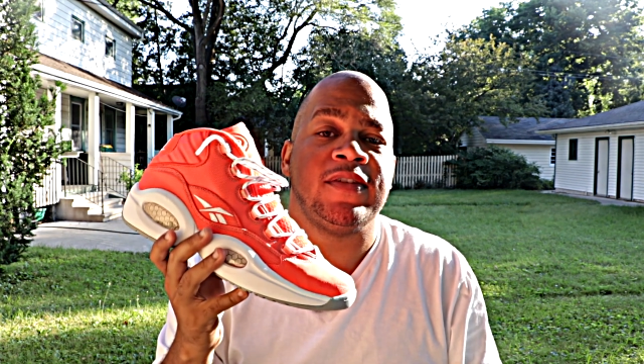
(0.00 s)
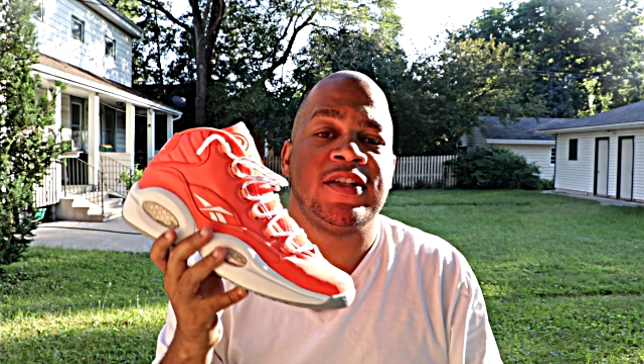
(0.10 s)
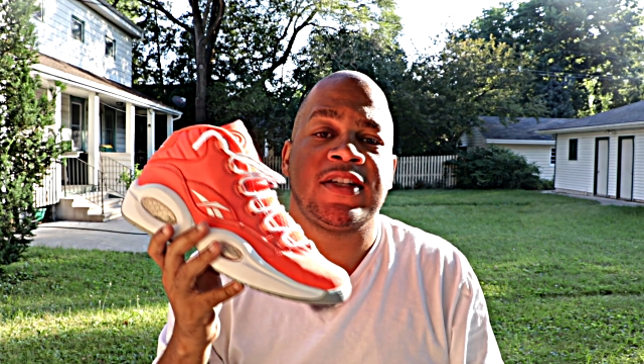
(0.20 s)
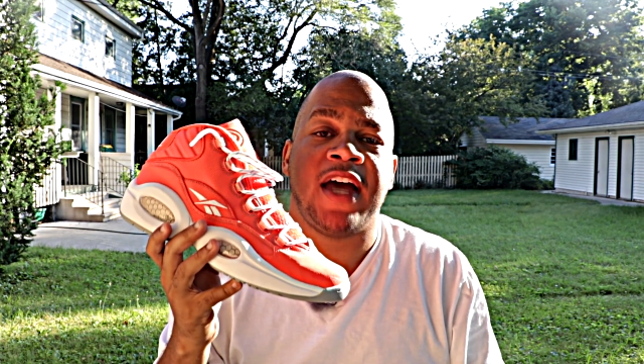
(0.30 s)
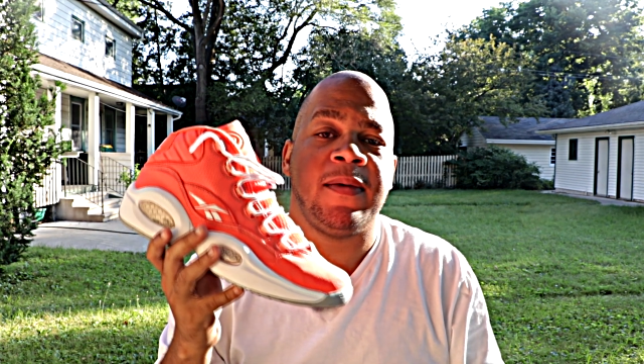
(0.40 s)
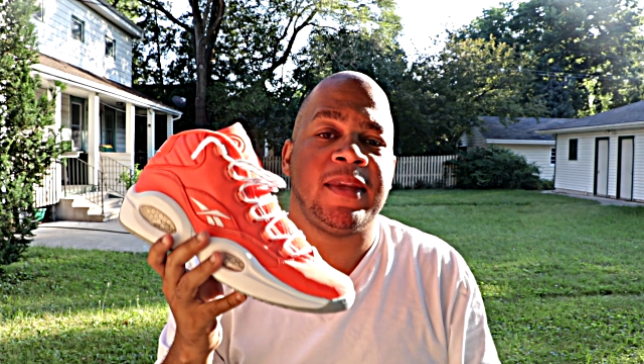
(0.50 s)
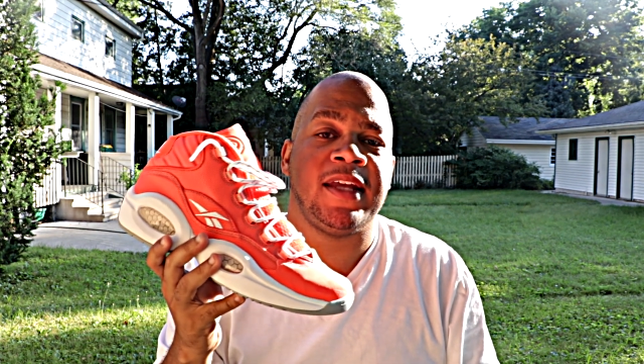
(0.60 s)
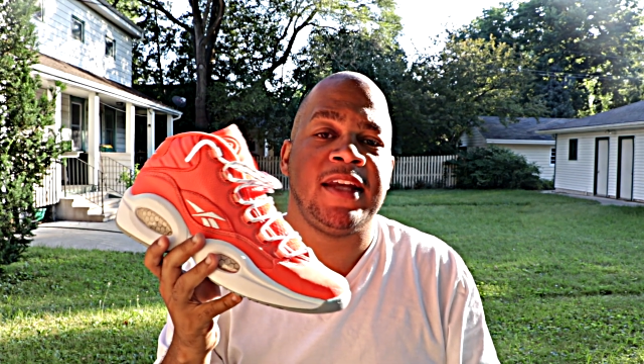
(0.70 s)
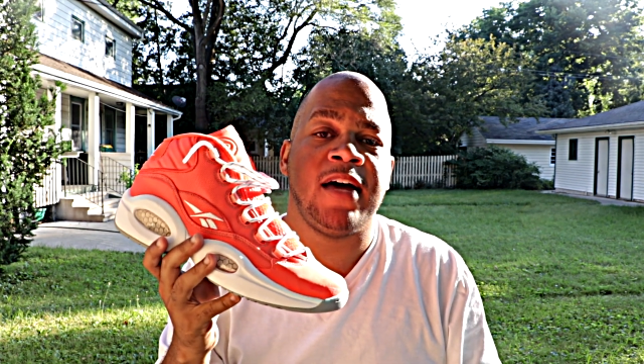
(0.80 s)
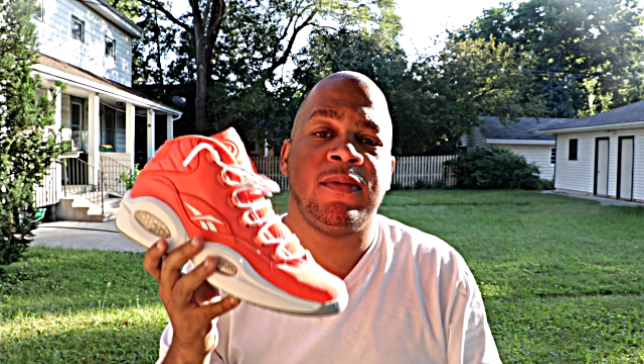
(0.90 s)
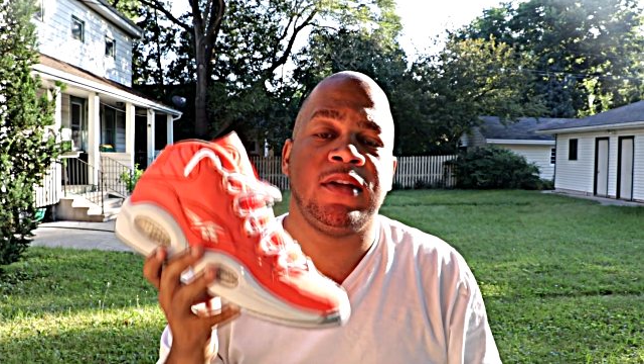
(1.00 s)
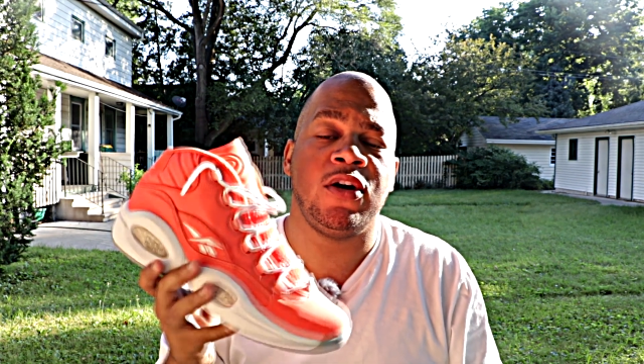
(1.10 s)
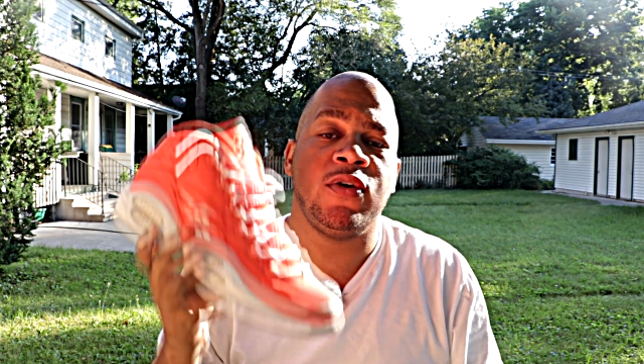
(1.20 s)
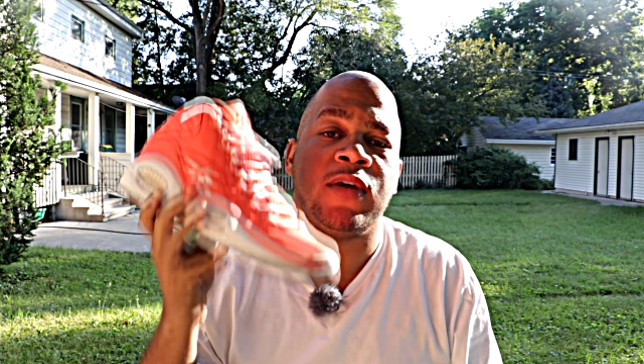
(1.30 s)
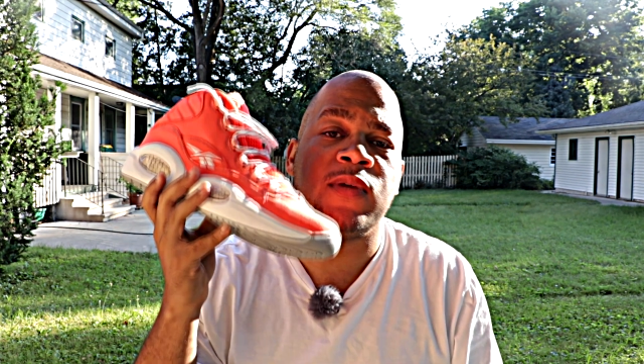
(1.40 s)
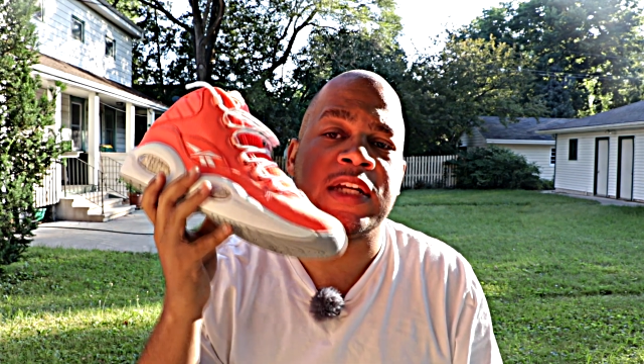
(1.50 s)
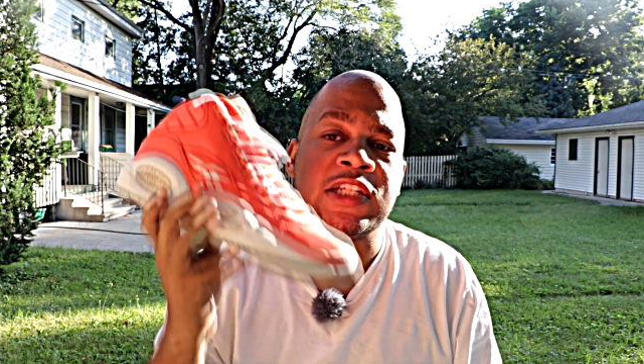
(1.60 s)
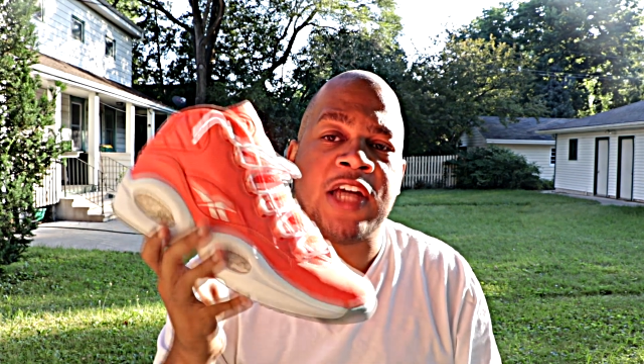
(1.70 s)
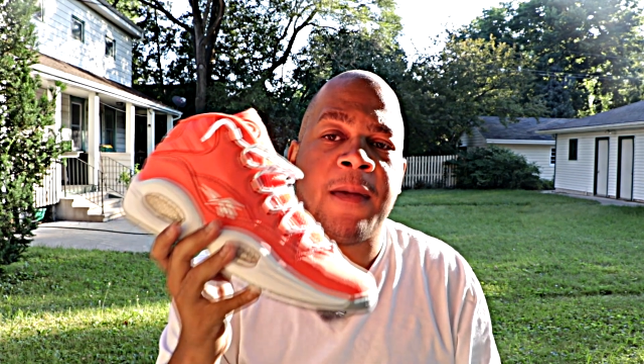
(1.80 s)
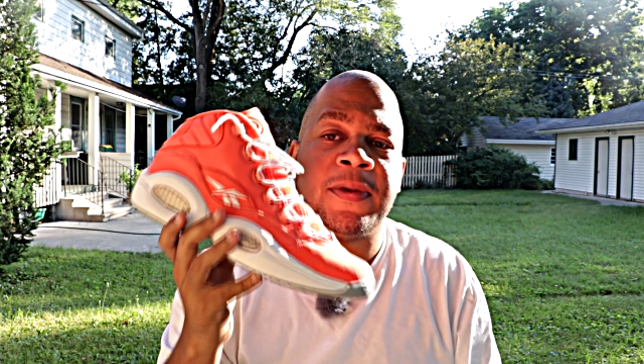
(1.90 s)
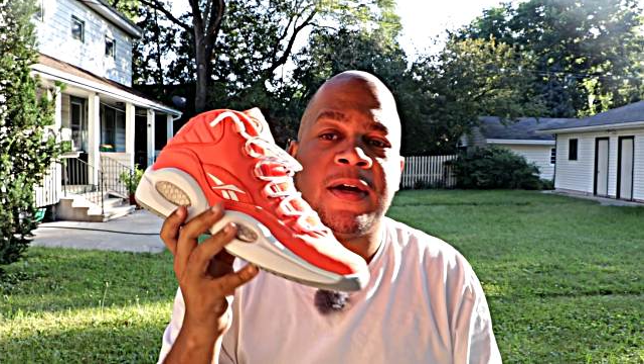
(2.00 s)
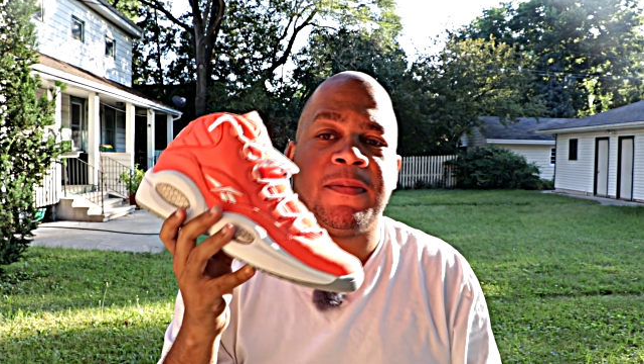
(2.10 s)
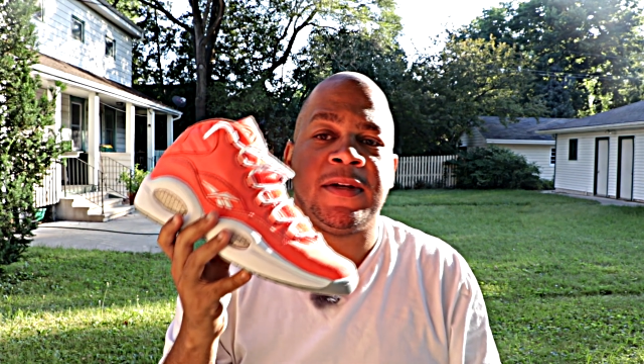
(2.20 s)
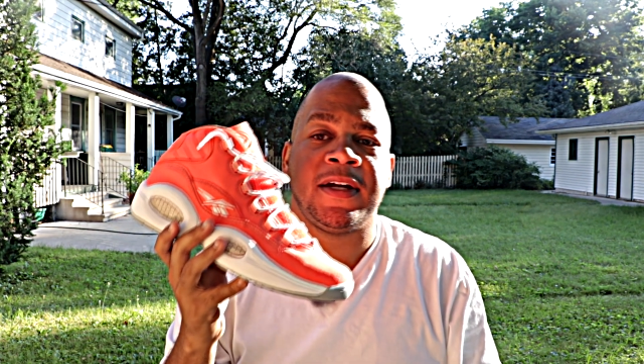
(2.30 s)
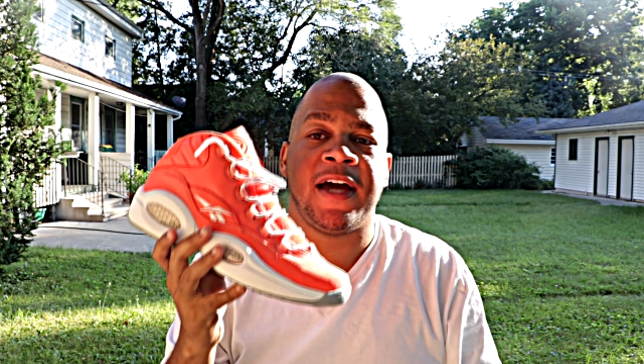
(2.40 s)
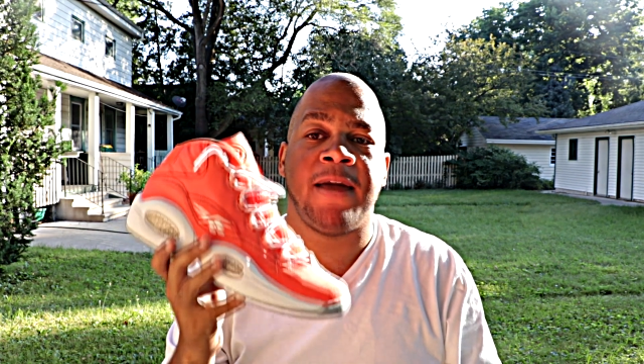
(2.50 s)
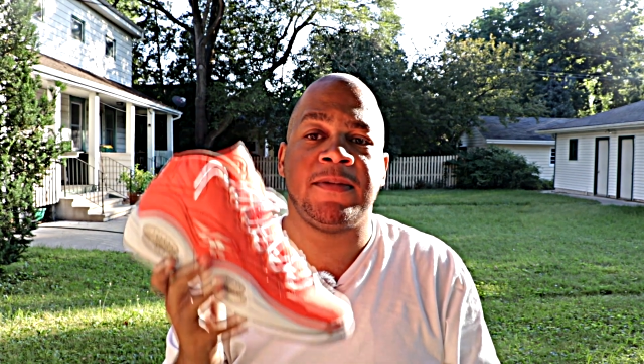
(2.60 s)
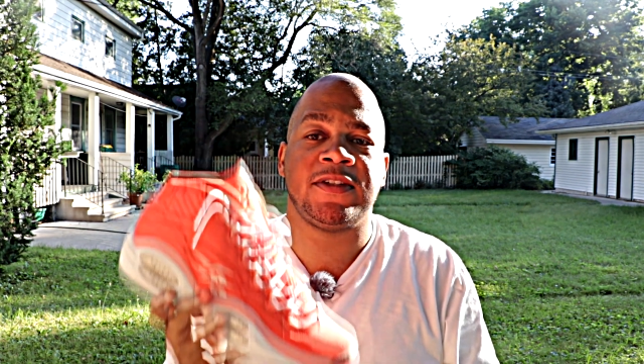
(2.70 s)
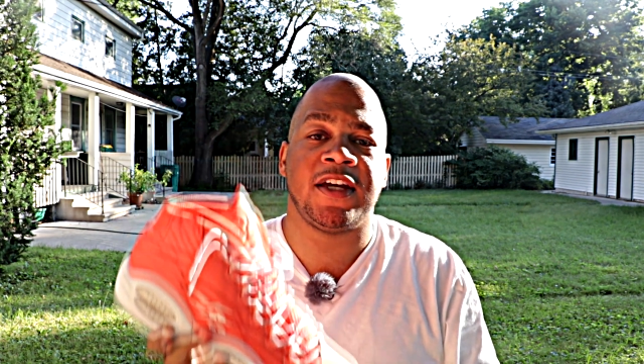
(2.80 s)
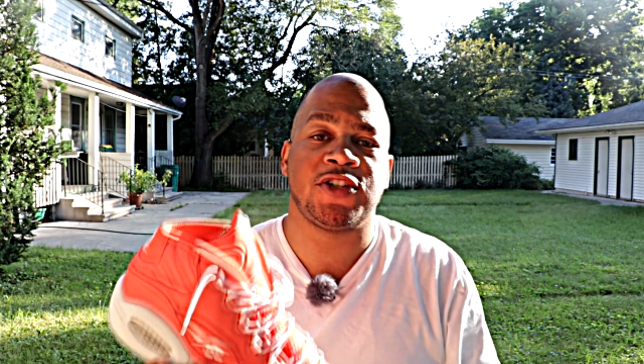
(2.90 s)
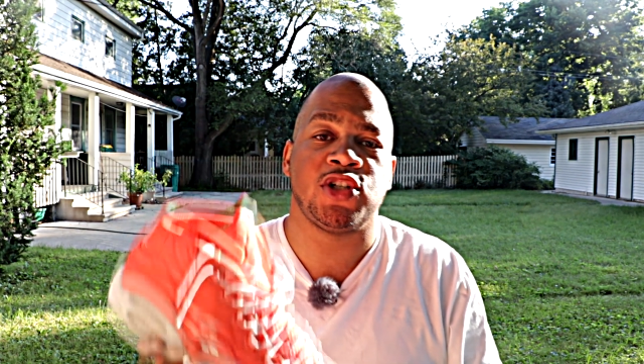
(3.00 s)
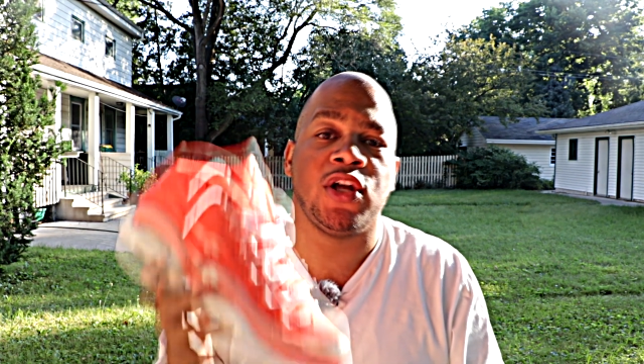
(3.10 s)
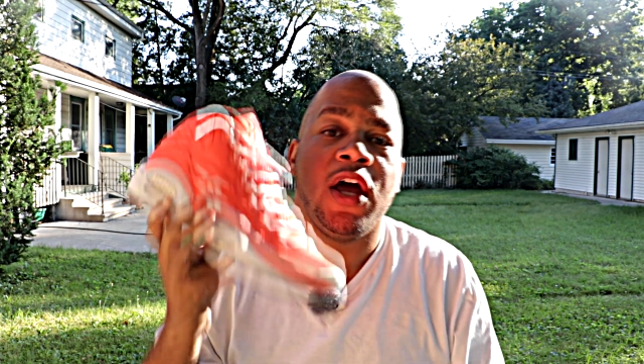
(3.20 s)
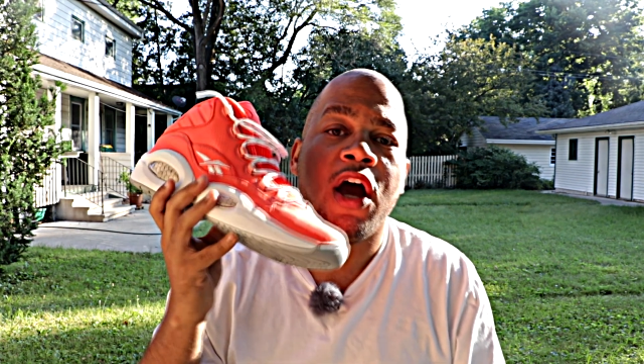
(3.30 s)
Just comment that down below and we could chop it up in the comment section.